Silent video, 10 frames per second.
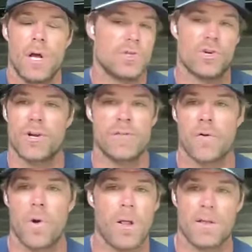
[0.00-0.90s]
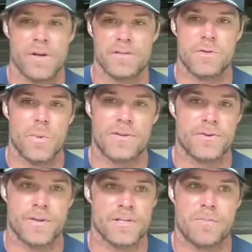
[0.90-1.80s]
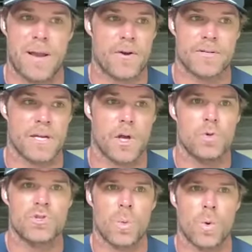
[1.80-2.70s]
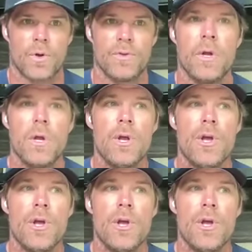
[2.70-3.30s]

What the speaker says: a journey for all of us who enter this parenting coaching world,